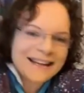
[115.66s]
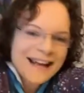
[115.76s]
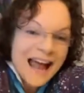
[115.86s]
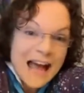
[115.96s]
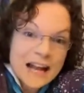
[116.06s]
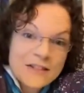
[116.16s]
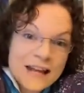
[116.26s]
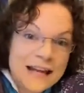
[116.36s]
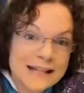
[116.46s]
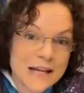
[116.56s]
And at the
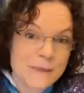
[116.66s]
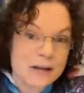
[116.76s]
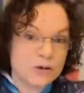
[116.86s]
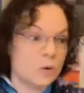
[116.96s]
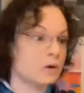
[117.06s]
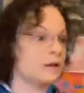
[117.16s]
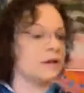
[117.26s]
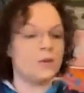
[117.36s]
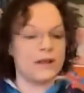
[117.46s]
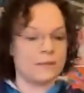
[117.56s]
end, he might doodle a little
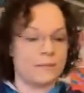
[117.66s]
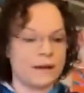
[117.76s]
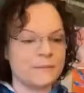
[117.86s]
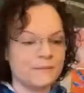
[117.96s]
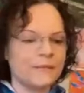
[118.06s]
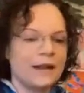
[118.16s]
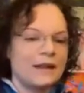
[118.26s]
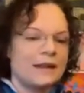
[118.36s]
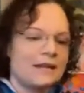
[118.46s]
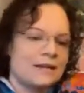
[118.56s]
with me.
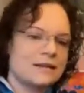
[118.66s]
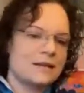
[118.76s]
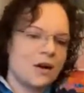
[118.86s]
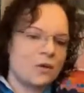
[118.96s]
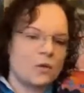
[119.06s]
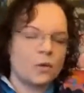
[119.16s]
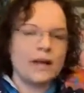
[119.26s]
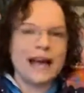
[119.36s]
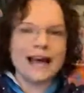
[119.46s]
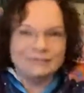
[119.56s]
So we
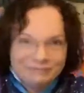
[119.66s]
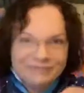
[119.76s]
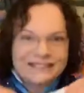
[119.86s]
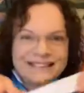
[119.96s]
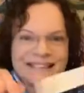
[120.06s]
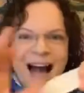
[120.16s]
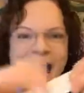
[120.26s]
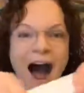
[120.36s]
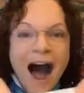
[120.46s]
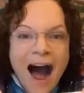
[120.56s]
got
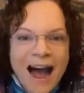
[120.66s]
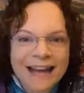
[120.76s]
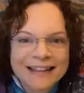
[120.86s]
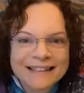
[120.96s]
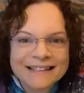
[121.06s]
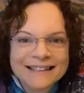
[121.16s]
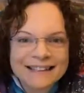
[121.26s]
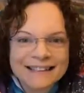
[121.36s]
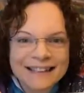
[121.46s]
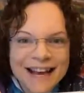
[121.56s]
eyes
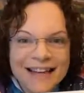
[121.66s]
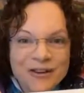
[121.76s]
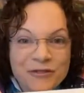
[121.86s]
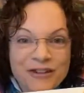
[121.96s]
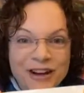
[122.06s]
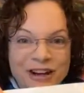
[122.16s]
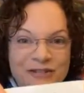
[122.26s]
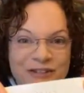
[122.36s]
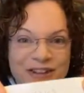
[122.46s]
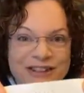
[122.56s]
as our very
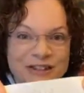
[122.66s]
first